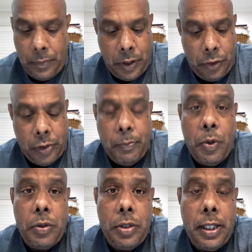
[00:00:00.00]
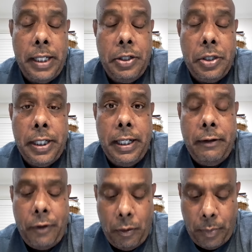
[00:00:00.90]
supports
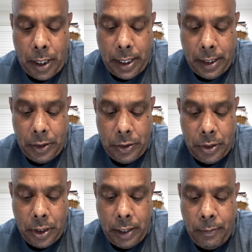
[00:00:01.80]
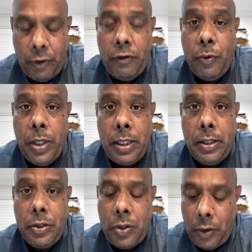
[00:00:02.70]
legislative compliance, improves
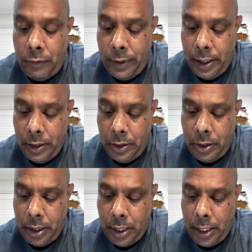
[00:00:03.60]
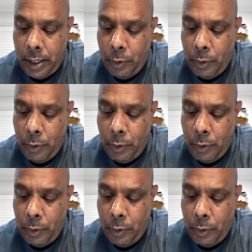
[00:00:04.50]
workers' confidence, and